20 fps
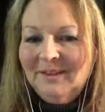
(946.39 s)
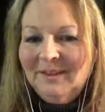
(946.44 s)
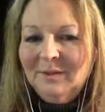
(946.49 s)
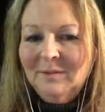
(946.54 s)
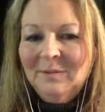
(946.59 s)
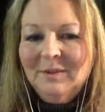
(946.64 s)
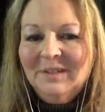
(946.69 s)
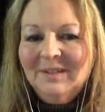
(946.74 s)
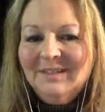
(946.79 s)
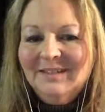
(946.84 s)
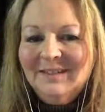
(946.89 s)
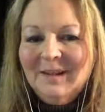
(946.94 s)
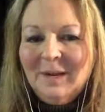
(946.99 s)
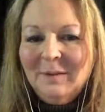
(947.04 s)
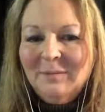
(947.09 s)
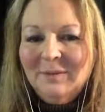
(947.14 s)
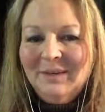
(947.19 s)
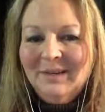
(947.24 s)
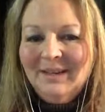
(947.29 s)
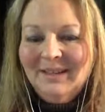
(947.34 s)
please type
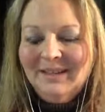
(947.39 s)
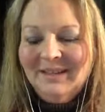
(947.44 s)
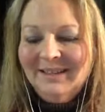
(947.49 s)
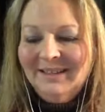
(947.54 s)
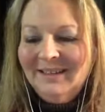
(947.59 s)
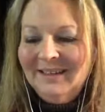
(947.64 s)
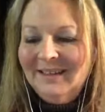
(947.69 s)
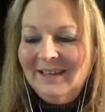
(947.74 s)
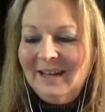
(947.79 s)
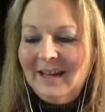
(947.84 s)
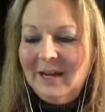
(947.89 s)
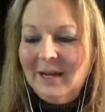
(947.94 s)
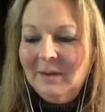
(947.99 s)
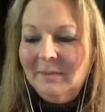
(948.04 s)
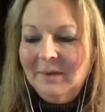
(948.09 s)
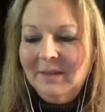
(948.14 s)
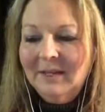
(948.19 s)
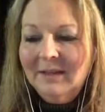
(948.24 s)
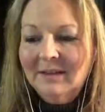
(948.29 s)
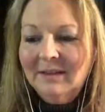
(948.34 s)
it in um,
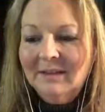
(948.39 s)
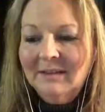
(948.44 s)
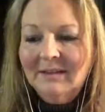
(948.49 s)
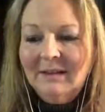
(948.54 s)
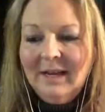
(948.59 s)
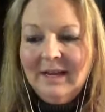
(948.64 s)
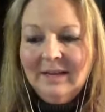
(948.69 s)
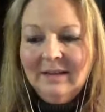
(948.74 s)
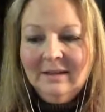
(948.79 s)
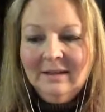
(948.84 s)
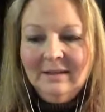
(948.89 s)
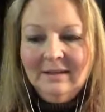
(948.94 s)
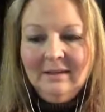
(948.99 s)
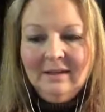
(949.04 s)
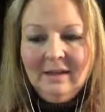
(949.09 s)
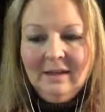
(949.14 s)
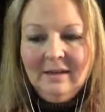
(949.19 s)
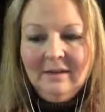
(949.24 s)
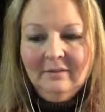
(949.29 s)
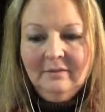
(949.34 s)
hit the like and
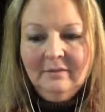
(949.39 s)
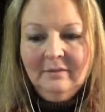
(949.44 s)
love.